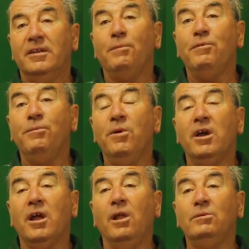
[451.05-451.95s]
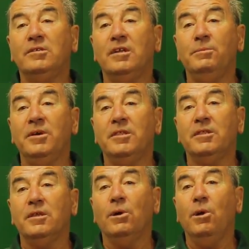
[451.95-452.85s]
Now, we've worked closely
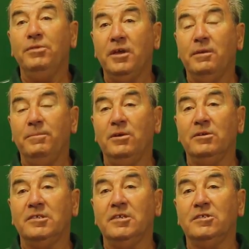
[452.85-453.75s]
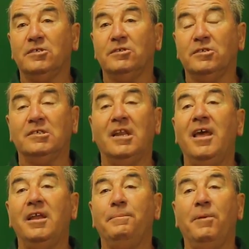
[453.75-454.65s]
with other communities such as
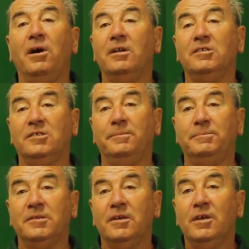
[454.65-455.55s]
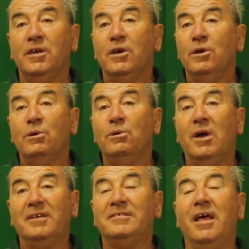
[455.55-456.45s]
Elena Partnerships,
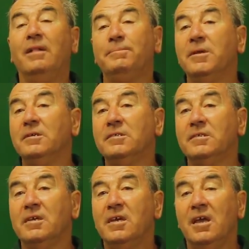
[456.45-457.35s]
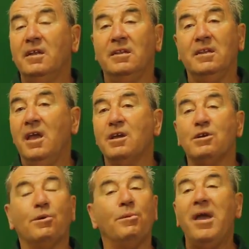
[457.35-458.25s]
who has helped us
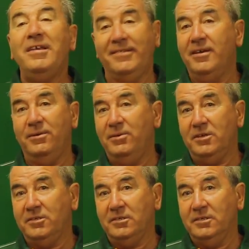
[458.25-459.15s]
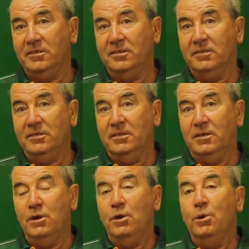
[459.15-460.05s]
in great areas.
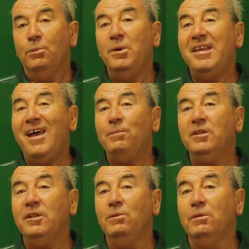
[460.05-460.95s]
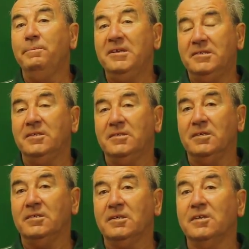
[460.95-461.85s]
We now, with local
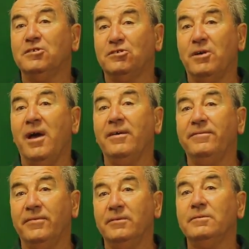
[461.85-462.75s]
businesses, can strive